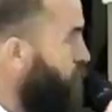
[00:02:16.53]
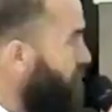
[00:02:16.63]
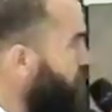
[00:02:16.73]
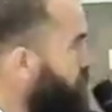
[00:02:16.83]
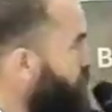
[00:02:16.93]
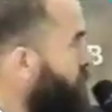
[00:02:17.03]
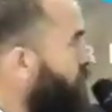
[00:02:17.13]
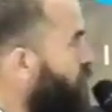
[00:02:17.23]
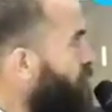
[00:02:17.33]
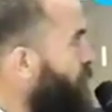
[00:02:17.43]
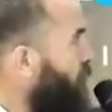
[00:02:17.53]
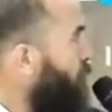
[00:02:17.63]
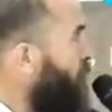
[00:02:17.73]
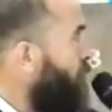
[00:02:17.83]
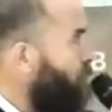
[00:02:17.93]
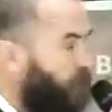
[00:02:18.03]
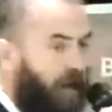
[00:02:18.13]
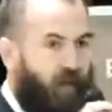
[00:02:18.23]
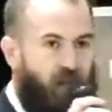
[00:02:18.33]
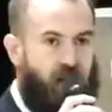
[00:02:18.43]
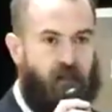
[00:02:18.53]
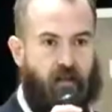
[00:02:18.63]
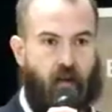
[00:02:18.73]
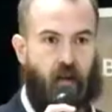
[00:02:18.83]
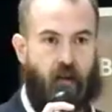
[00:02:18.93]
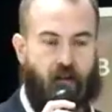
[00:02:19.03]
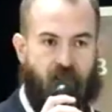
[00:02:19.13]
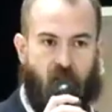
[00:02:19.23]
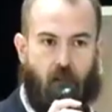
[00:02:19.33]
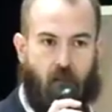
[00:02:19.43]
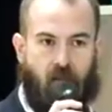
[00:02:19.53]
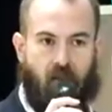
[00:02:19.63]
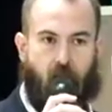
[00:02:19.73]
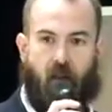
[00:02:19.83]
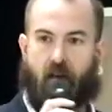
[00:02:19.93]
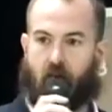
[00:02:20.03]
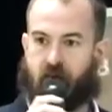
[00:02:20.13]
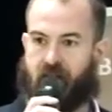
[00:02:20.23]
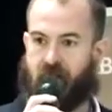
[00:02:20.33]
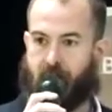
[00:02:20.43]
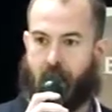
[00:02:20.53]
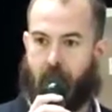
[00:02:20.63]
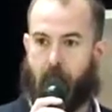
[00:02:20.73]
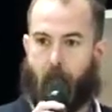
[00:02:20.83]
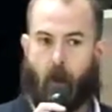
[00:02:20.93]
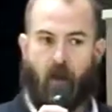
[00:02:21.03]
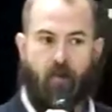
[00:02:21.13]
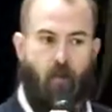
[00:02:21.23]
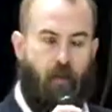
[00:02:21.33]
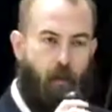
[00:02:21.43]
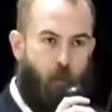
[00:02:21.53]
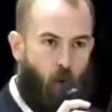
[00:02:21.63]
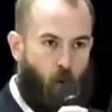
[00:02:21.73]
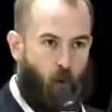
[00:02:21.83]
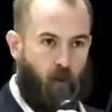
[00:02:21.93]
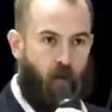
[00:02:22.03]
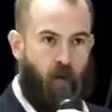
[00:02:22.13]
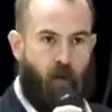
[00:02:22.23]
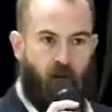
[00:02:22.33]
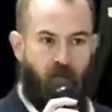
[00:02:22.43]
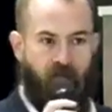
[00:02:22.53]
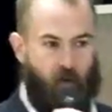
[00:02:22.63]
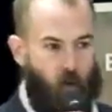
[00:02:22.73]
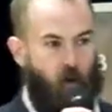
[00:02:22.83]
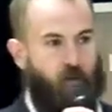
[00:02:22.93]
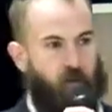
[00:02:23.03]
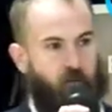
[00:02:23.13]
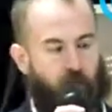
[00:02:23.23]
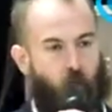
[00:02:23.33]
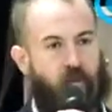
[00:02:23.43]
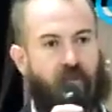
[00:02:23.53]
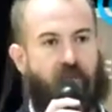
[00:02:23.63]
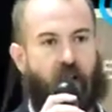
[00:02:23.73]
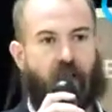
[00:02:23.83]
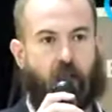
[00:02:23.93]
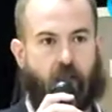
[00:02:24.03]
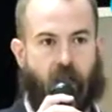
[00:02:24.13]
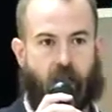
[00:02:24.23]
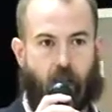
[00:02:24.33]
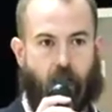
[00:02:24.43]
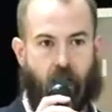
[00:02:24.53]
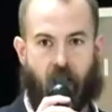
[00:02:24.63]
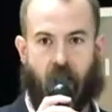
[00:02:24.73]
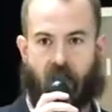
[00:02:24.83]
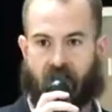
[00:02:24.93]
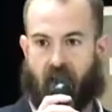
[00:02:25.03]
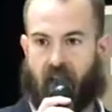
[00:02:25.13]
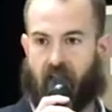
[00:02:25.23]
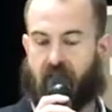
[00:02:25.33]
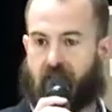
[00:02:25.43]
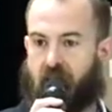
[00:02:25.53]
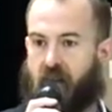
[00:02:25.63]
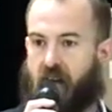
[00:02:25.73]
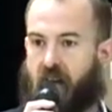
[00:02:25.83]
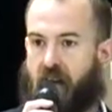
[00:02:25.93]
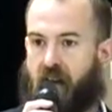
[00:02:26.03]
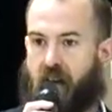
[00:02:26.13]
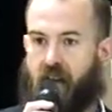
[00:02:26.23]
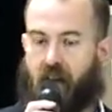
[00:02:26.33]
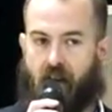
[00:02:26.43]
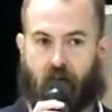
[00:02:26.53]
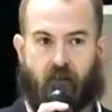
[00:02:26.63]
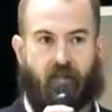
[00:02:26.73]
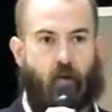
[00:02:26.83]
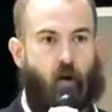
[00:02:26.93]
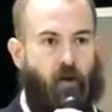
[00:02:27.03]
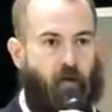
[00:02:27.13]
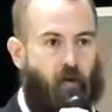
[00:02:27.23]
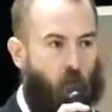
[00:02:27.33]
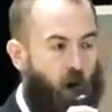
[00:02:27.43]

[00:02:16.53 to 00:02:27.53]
to deal with it. So I'm going to talk about blockchain developers' supply versus demand. So we did a poll of 200 Fortune 500 company executives, and of those 200,